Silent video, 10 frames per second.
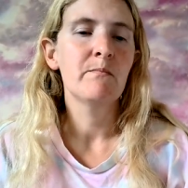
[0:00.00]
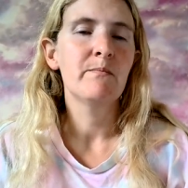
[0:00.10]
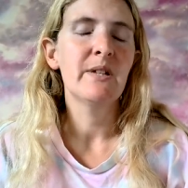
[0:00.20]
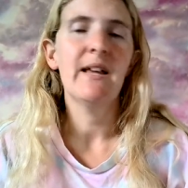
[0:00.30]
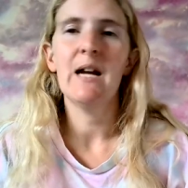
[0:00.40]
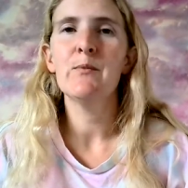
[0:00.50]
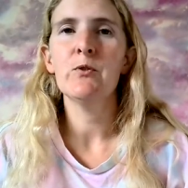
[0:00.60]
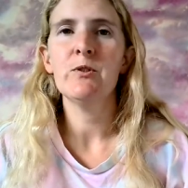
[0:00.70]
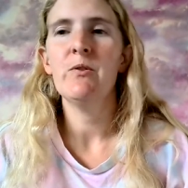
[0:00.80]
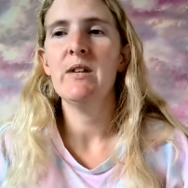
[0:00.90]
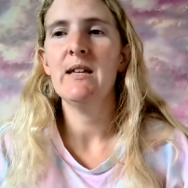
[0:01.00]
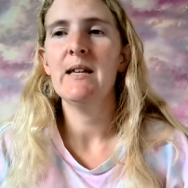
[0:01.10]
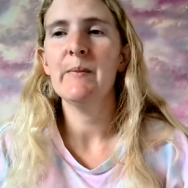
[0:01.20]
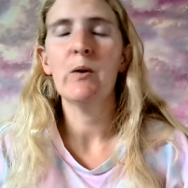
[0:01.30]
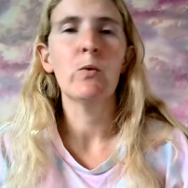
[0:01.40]
but then I'm also
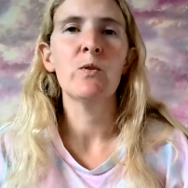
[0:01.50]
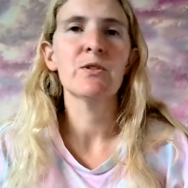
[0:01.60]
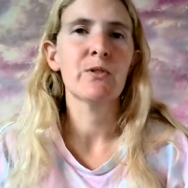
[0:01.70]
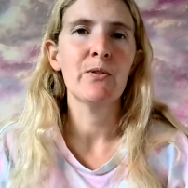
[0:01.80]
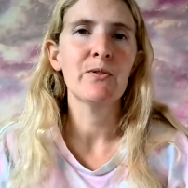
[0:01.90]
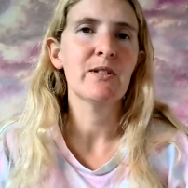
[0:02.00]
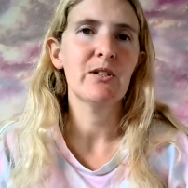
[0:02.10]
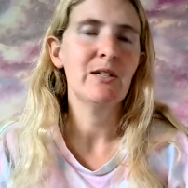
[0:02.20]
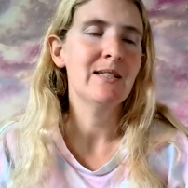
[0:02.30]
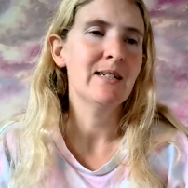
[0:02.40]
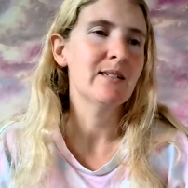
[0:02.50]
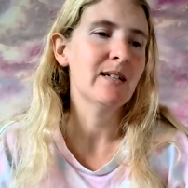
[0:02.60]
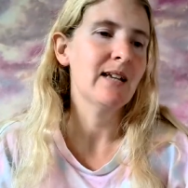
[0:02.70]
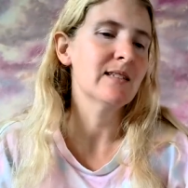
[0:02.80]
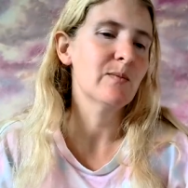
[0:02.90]
thinking about all the songs that she did
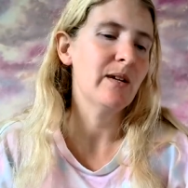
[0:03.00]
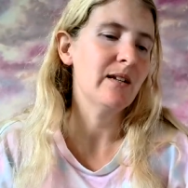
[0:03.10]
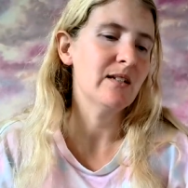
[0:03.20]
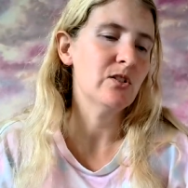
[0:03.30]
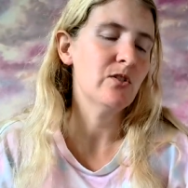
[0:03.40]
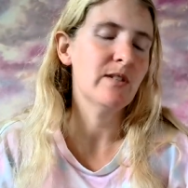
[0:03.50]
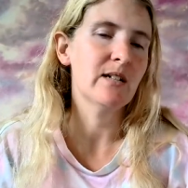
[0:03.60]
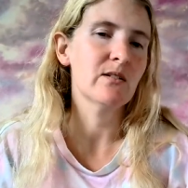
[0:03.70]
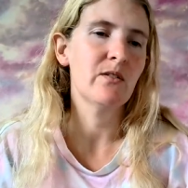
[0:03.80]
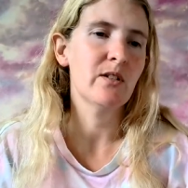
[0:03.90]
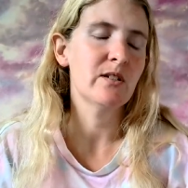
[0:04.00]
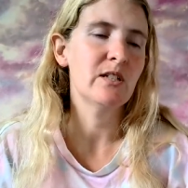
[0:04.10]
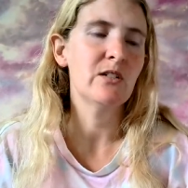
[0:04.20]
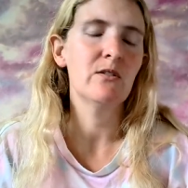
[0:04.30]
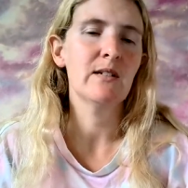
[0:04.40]
against me in
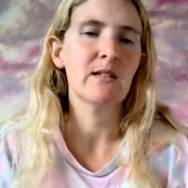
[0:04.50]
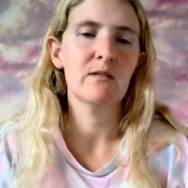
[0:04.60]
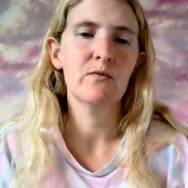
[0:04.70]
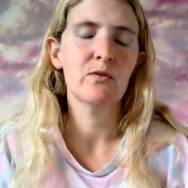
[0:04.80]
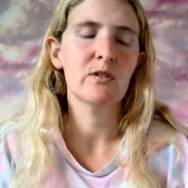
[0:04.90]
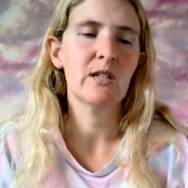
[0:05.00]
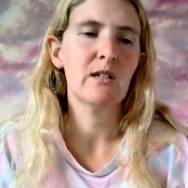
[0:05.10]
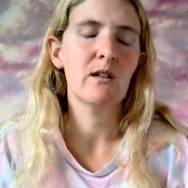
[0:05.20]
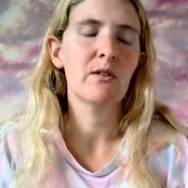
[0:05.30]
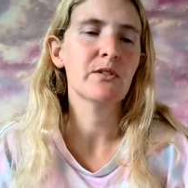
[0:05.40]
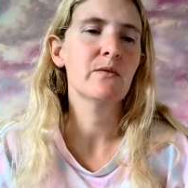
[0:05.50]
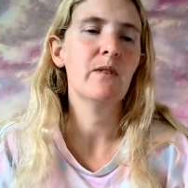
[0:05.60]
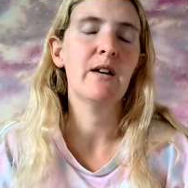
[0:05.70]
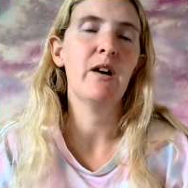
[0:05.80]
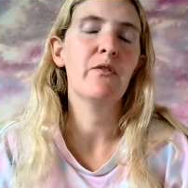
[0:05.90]
2013, 2014. I was,
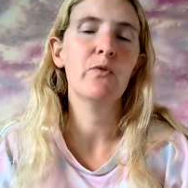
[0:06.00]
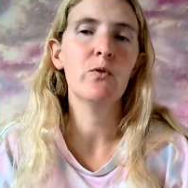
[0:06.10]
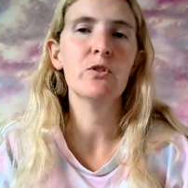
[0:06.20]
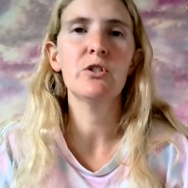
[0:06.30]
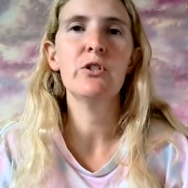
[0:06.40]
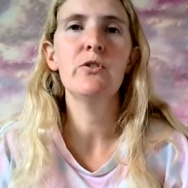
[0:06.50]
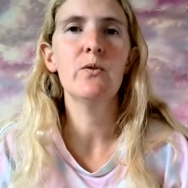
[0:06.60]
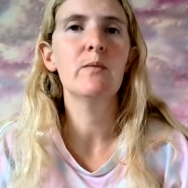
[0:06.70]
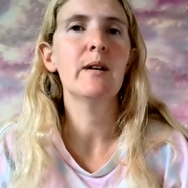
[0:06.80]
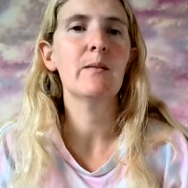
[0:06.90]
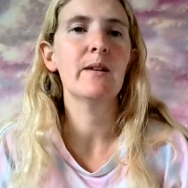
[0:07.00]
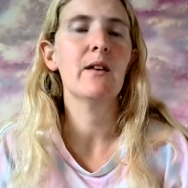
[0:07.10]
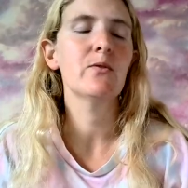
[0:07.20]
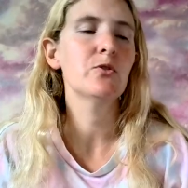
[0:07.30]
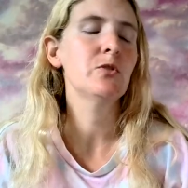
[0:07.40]
I, I, thought she knew about me.
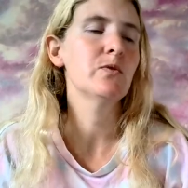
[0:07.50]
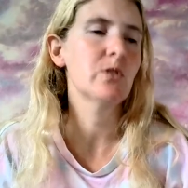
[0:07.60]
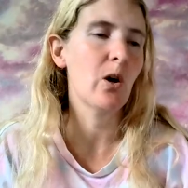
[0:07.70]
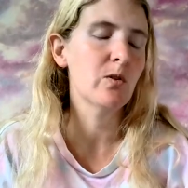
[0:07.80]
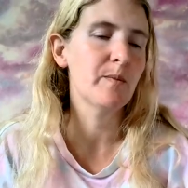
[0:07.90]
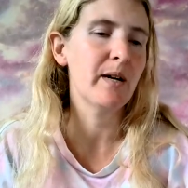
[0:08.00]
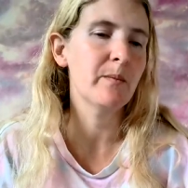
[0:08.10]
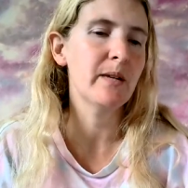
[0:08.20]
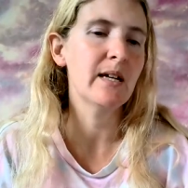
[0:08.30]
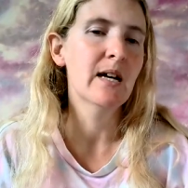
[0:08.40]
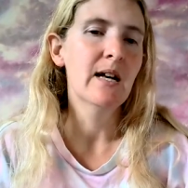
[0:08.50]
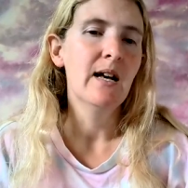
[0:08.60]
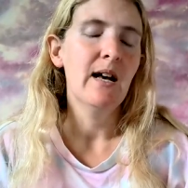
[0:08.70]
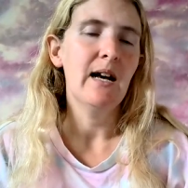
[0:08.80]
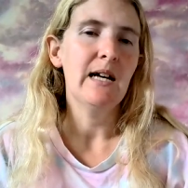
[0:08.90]
I thought she was told about me,
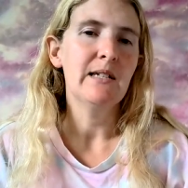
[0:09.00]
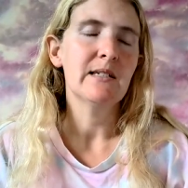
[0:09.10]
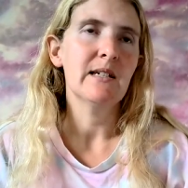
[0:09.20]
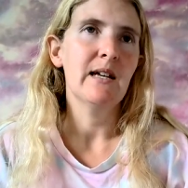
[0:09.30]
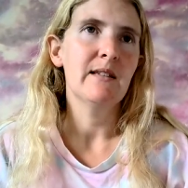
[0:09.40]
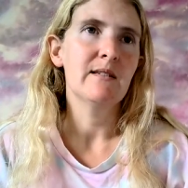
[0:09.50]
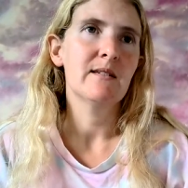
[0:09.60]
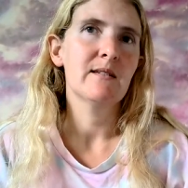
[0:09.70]
and and